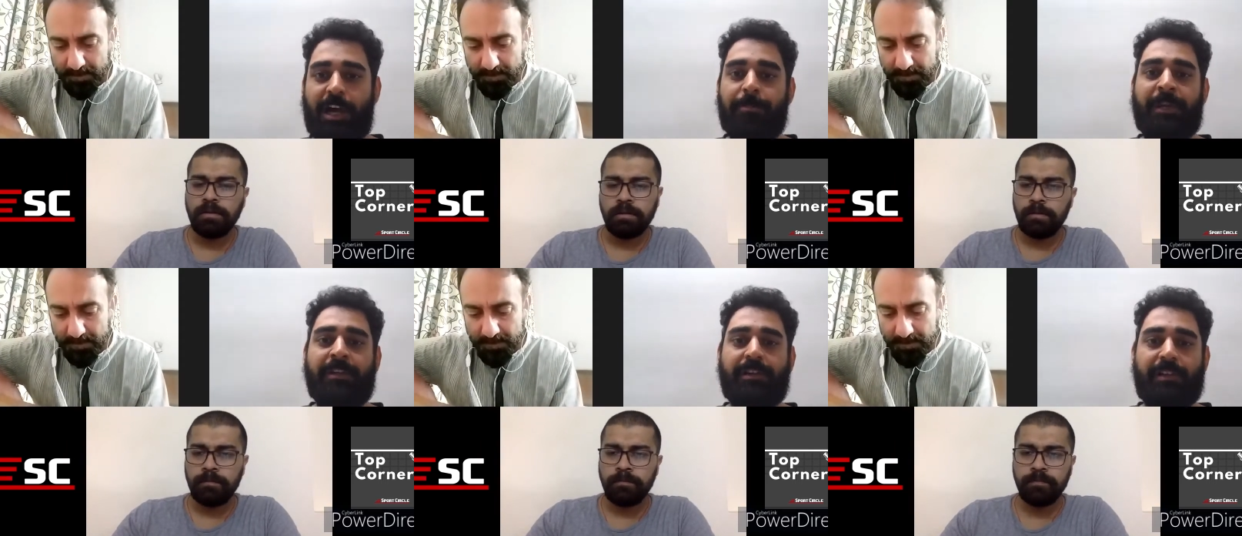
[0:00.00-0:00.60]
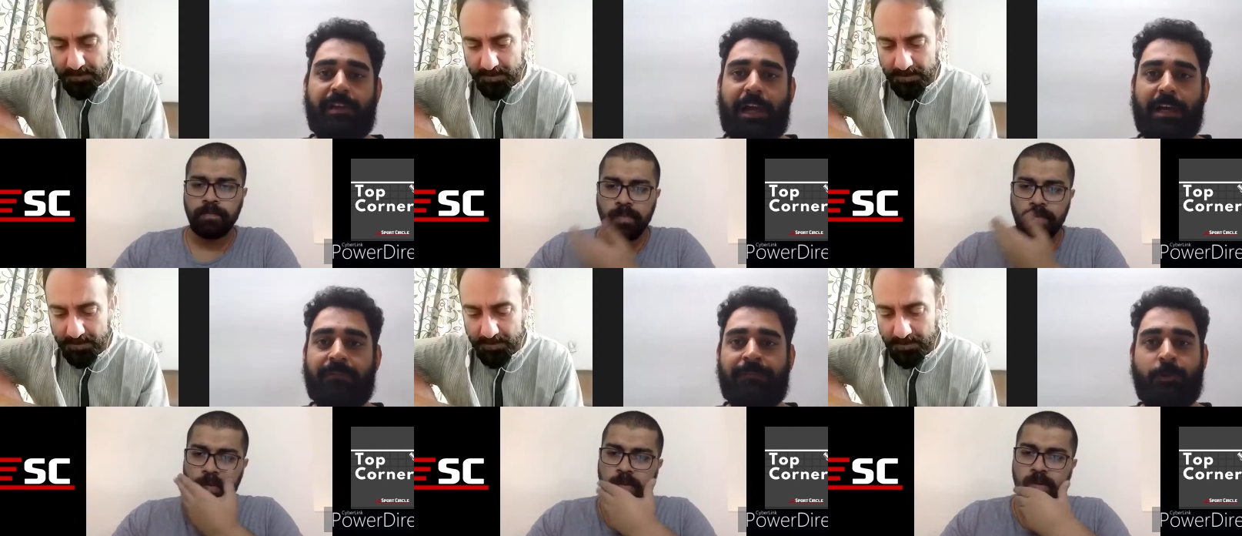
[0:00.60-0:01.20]
Speaker 1: Up until the
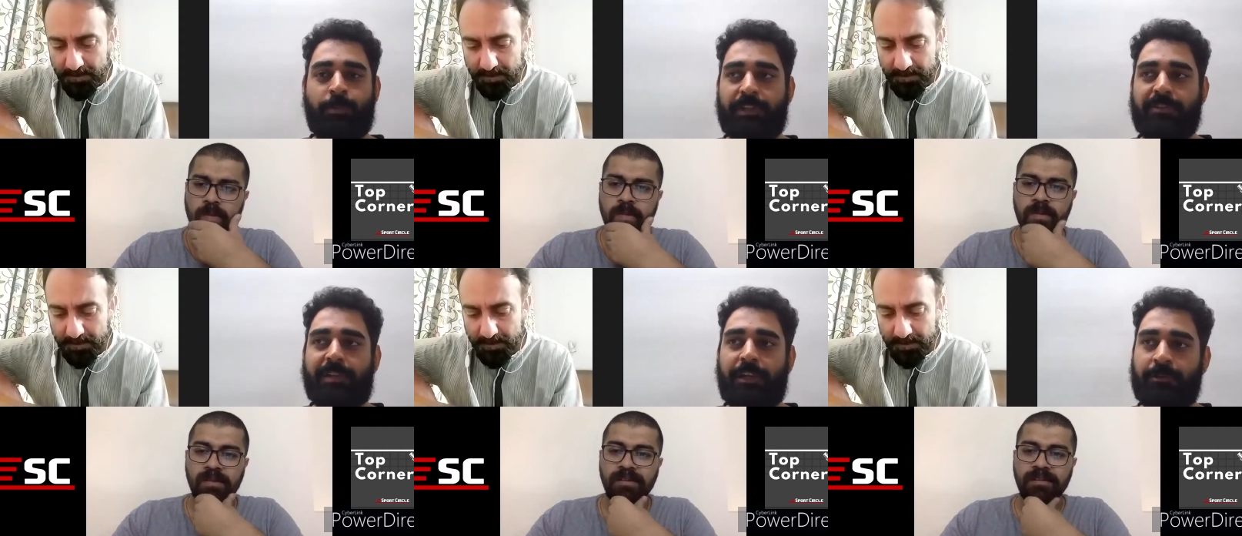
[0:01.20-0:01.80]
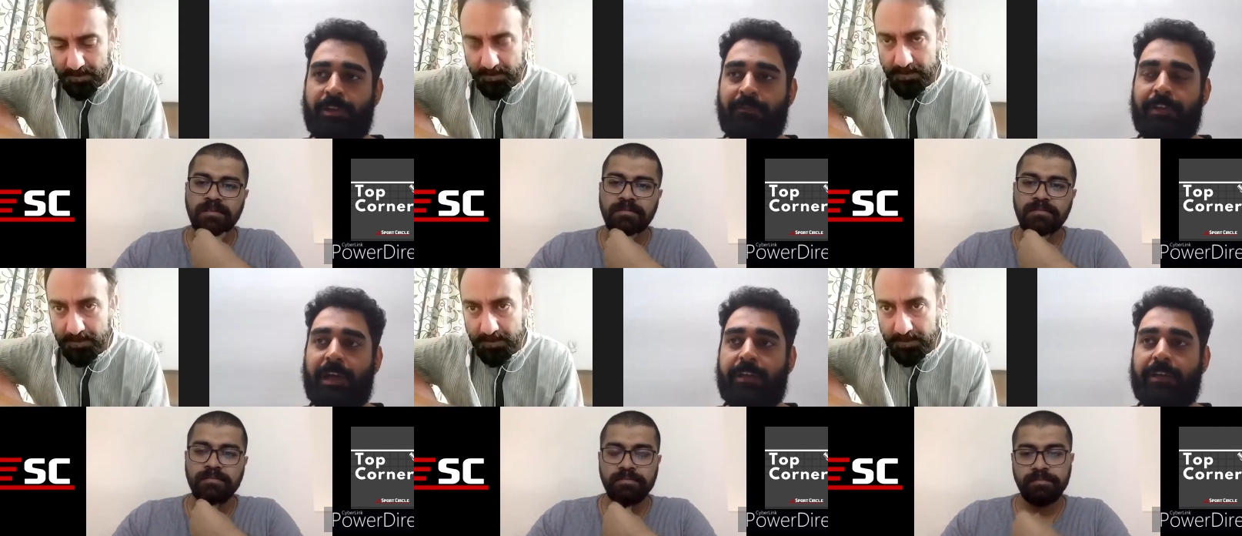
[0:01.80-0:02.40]
last few minutes, I didn't think
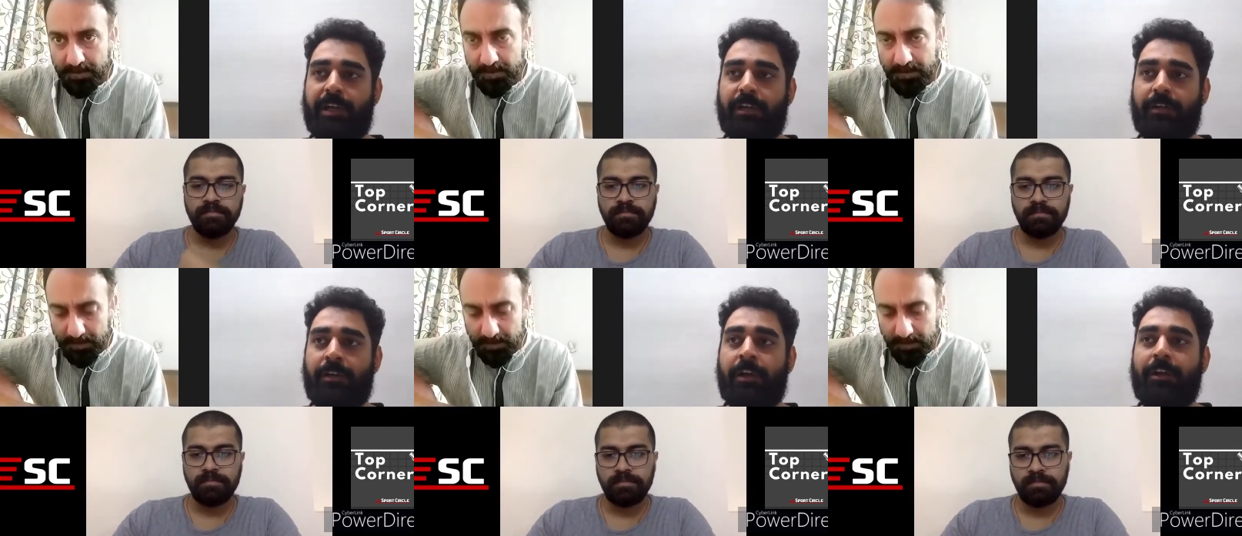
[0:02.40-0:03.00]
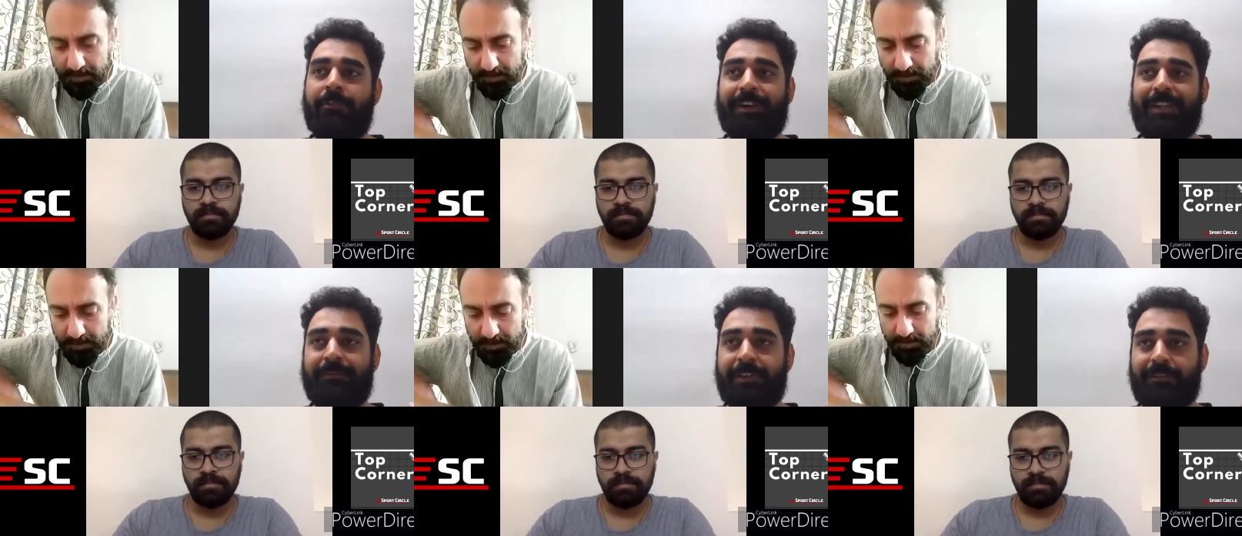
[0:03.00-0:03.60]
Villarreal were
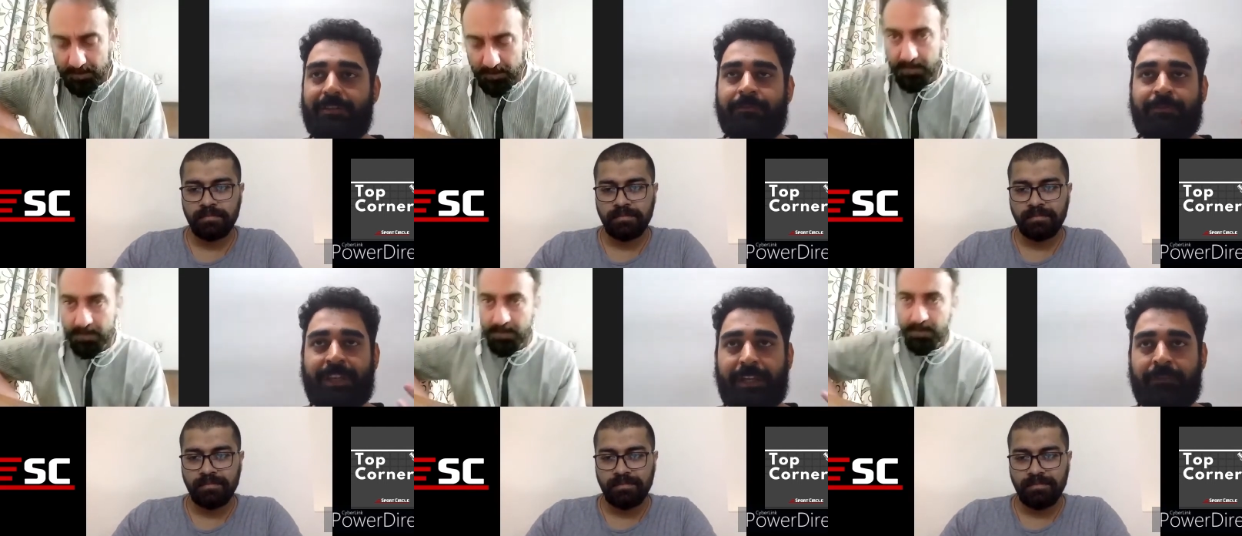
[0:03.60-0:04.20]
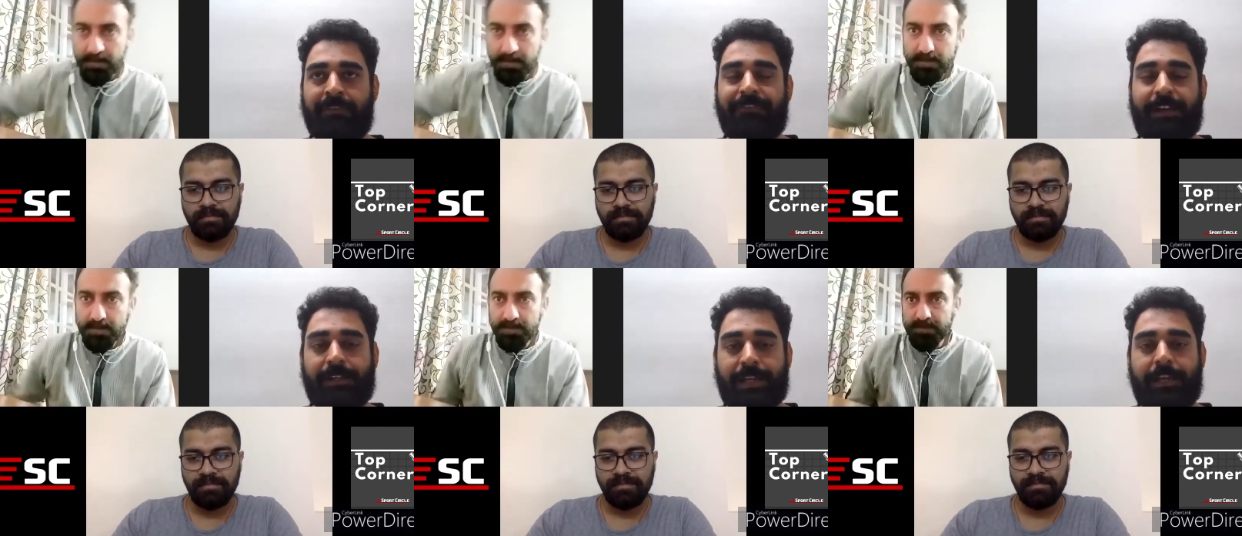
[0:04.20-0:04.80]
even... They even
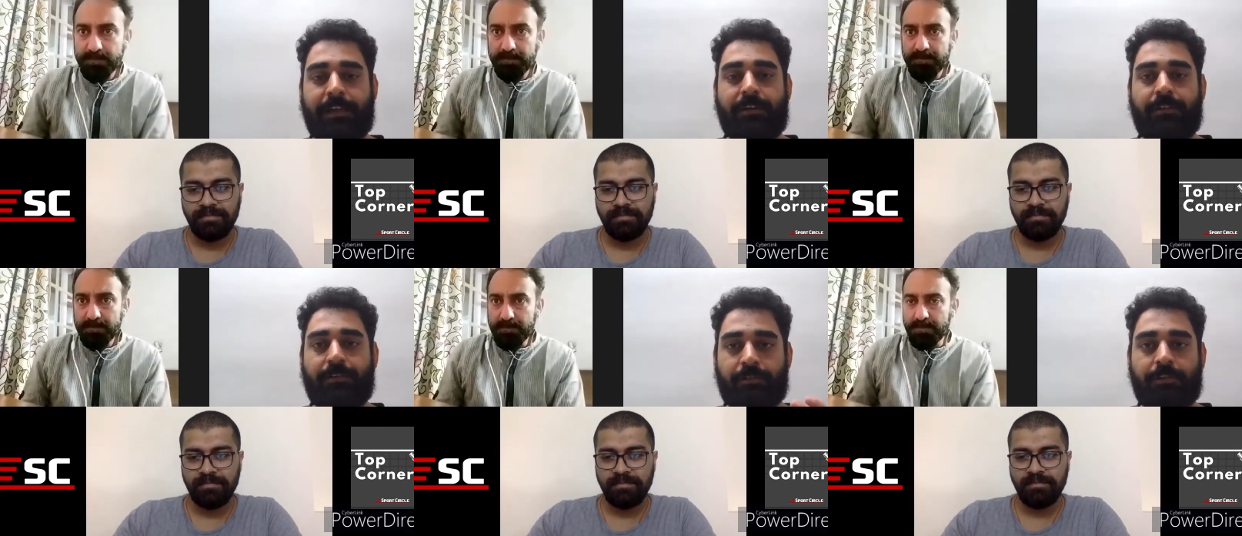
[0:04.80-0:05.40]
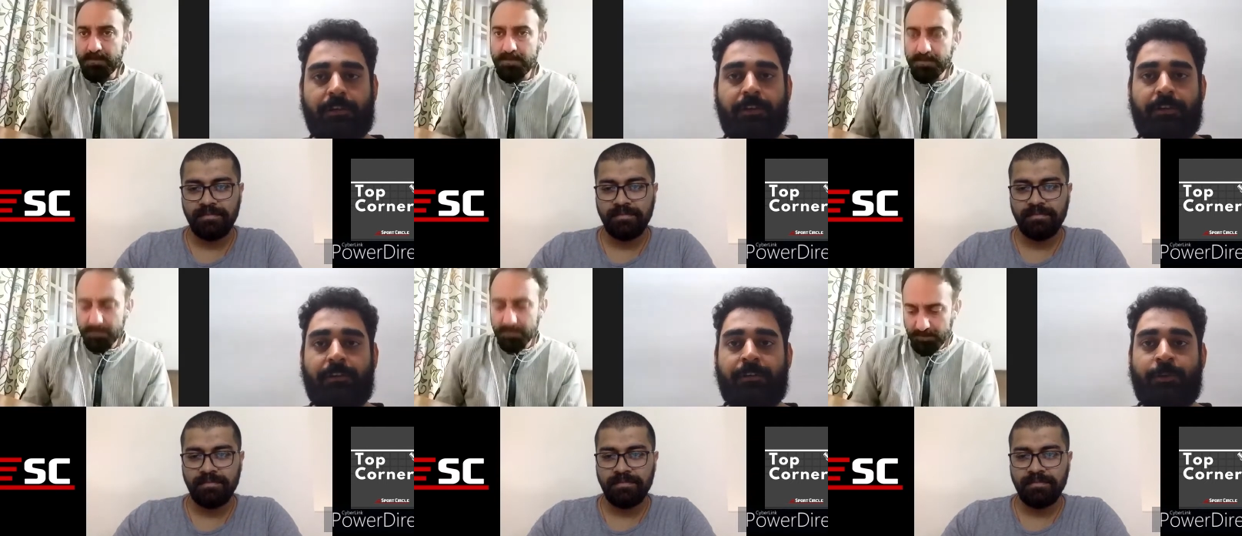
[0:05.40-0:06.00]
felt like,
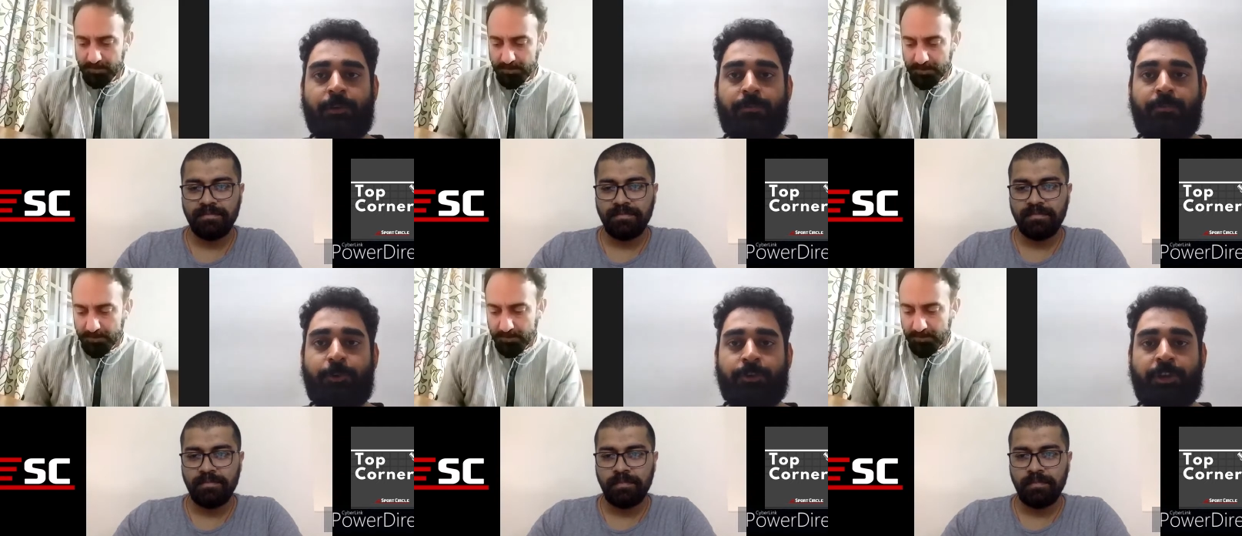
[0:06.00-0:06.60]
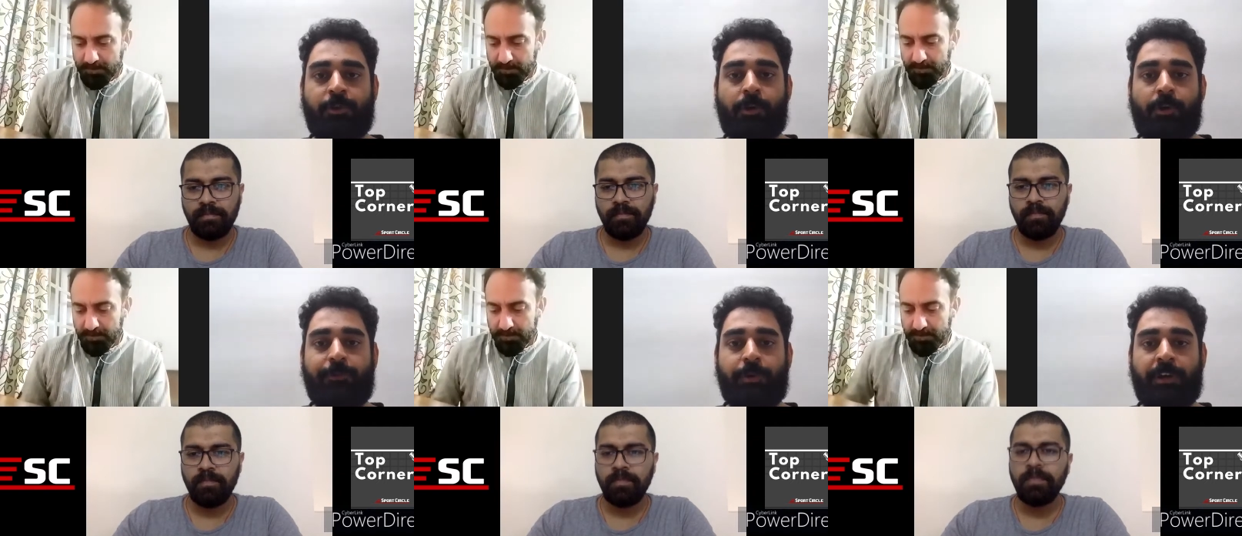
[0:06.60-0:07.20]
pushing
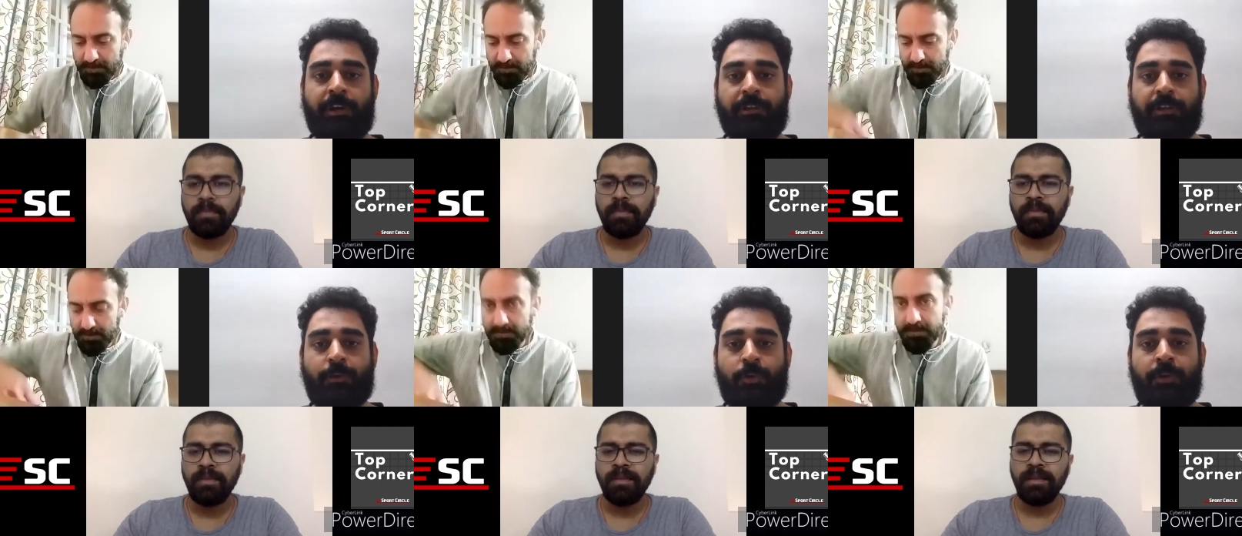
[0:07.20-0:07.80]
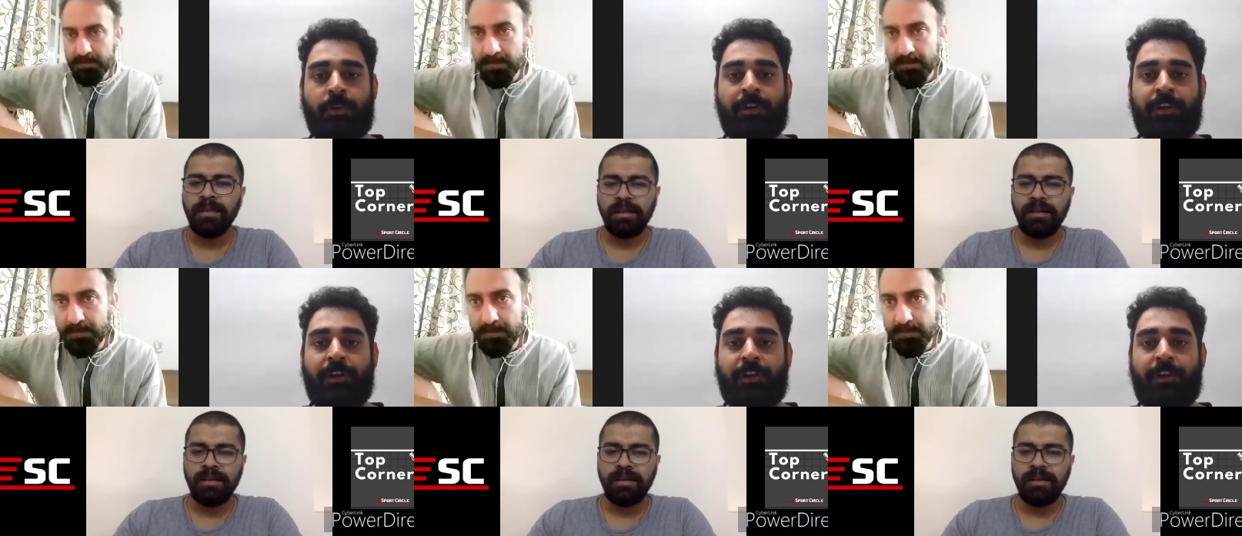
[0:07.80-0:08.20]
on for another goal.